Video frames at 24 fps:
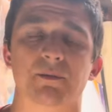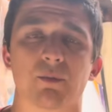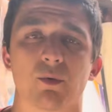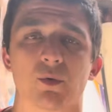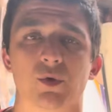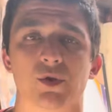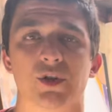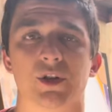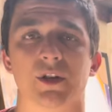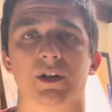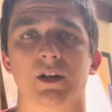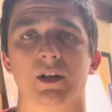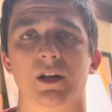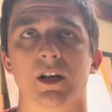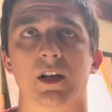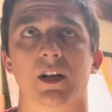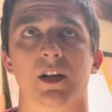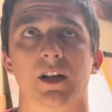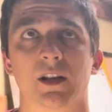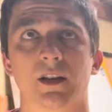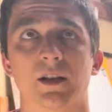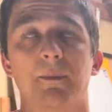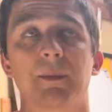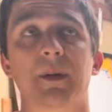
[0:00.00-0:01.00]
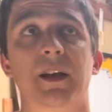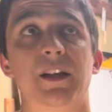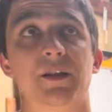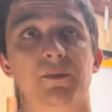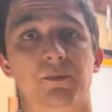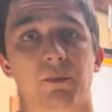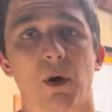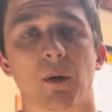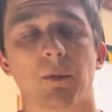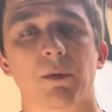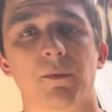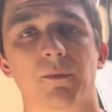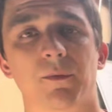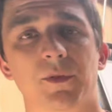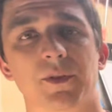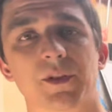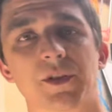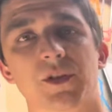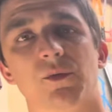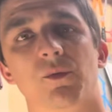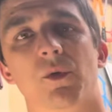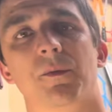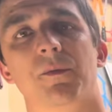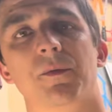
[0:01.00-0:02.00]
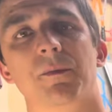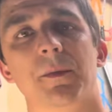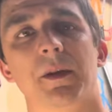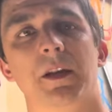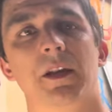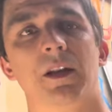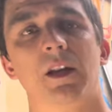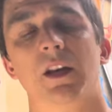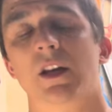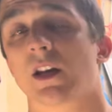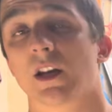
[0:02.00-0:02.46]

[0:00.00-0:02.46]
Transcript: portion, the biggest problem for the squat for me.